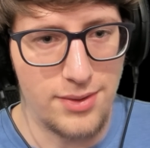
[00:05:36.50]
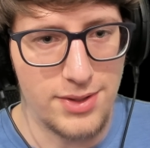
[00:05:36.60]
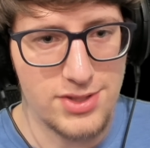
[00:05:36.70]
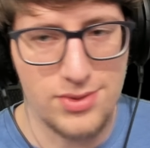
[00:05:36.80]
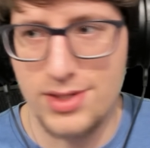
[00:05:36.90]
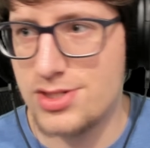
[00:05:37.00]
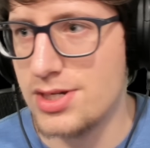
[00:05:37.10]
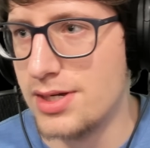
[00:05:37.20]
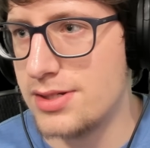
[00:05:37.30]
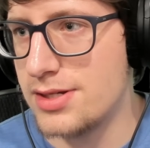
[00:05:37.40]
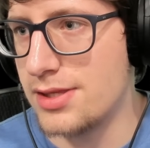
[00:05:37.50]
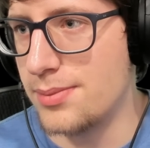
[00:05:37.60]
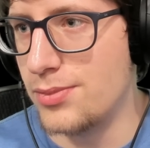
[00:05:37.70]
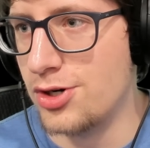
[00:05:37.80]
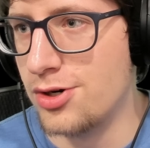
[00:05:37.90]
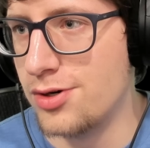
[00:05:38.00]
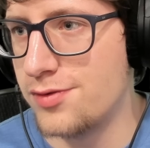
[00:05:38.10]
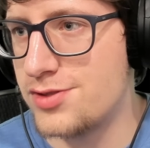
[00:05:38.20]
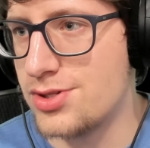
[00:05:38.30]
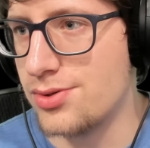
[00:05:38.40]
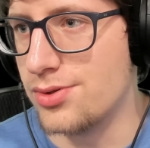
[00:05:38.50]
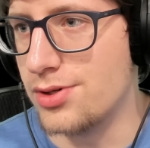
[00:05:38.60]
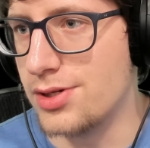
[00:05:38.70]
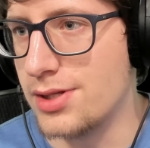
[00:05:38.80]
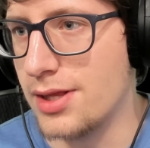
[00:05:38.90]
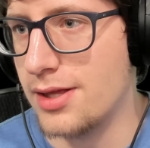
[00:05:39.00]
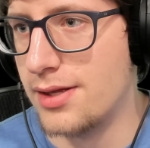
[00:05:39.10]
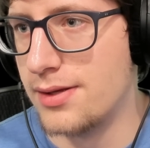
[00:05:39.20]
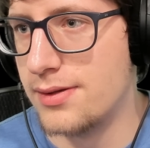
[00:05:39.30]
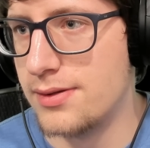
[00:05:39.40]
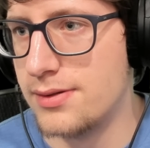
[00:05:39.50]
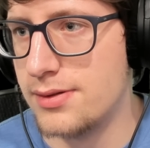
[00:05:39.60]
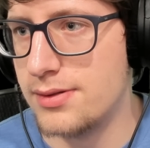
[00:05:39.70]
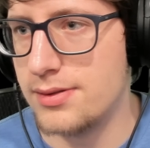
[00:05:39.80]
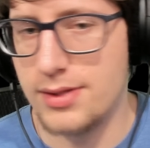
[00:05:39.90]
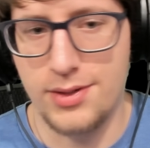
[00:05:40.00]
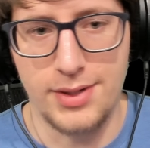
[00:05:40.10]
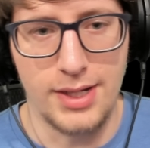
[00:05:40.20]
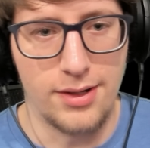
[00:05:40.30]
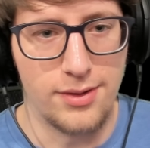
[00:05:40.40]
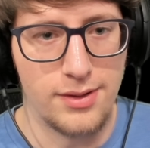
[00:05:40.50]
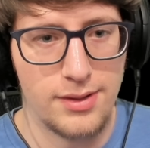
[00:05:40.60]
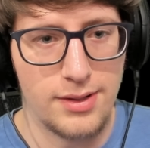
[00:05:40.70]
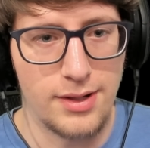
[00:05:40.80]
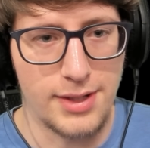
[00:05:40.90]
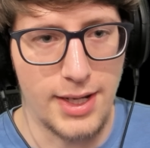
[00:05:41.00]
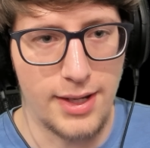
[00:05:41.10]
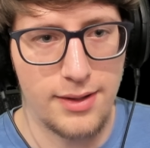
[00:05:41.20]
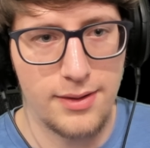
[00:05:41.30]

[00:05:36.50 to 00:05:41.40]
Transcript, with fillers: I want to switch to the move tool. There we go. Okay.